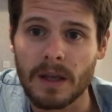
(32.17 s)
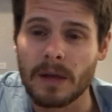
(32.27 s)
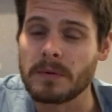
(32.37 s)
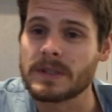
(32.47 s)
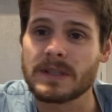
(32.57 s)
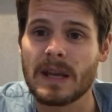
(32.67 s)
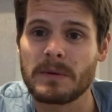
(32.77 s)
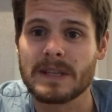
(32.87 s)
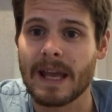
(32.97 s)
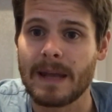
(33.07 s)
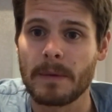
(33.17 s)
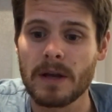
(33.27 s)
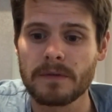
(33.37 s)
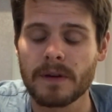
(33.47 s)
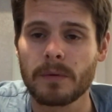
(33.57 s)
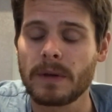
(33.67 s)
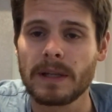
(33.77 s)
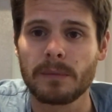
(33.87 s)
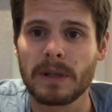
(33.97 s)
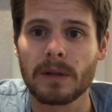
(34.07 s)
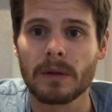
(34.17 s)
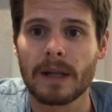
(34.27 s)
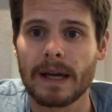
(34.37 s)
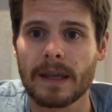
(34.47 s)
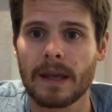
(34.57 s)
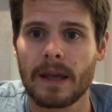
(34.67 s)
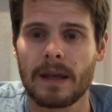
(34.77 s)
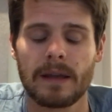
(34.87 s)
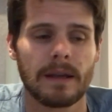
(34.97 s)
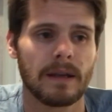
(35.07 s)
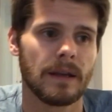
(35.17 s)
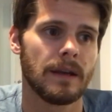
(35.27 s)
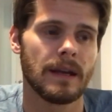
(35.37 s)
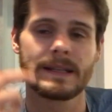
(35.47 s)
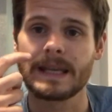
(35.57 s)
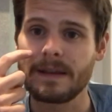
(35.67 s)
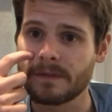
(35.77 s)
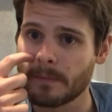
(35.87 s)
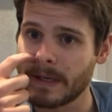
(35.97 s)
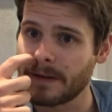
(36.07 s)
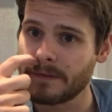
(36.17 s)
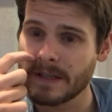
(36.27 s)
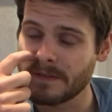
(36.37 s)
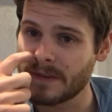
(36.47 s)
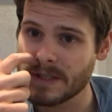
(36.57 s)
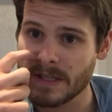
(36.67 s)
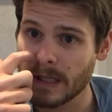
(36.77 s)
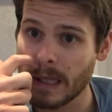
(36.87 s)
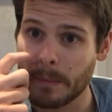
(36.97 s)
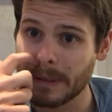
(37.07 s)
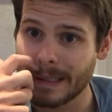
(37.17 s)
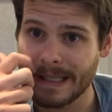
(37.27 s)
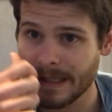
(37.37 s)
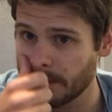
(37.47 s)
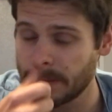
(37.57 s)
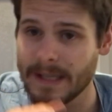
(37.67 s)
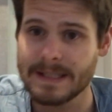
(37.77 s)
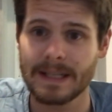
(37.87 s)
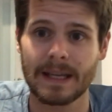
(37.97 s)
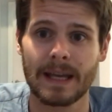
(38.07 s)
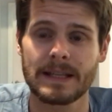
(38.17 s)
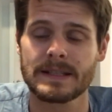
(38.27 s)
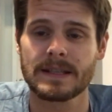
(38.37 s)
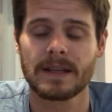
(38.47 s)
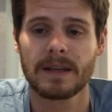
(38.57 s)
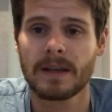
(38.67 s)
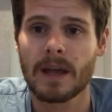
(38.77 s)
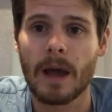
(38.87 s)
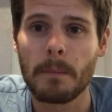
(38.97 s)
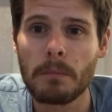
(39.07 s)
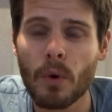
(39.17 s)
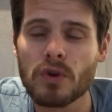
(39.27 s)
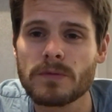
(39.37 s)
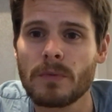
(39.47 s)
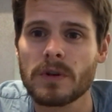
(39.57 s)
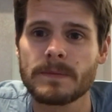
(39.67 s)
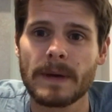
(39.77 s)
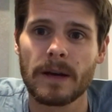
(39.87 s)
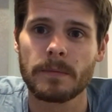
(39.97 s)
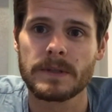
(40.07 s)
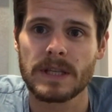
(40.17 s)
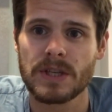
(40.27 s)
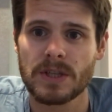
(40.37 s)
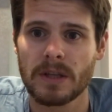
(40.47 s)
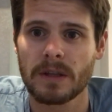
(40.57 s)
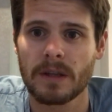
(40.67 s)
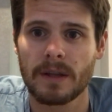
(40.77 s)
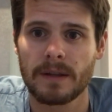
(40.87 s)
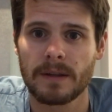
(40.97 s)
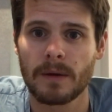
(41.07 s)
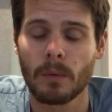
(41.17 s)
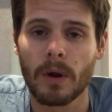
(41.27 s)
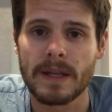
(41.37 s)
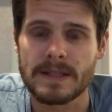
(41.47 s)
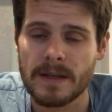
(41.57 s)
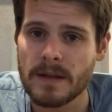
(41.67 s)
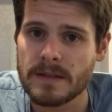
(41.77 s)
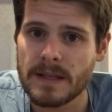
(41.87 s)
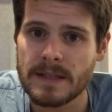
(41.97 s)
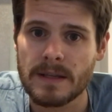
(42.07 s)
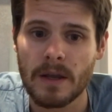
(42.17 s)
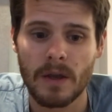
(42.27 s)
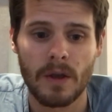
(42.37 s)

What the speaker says: it was game over. We looked like a team from a different division, a lower league, competing against a much better opposition. And what is certain is